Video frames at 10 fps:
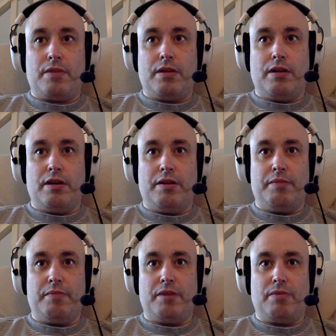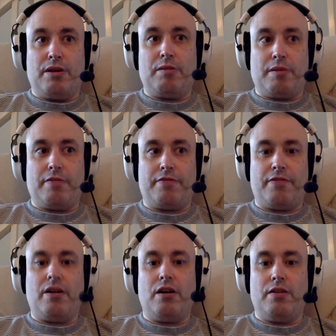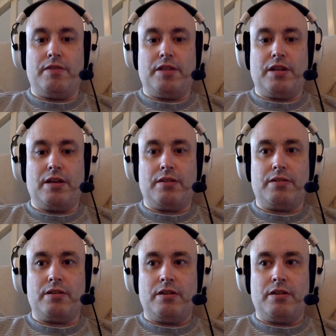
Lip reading: around about 5 in the end.